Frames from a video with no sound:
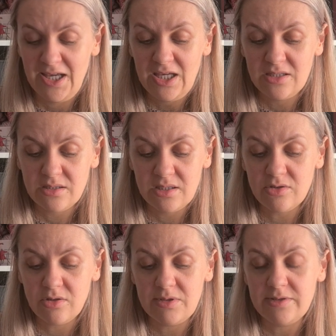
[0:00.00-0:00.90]
it's
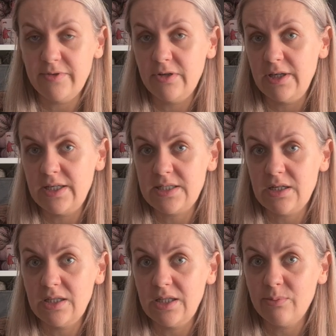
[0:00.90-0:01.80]
always very
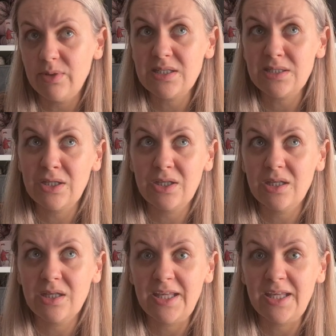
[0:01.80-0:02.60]
exciting because he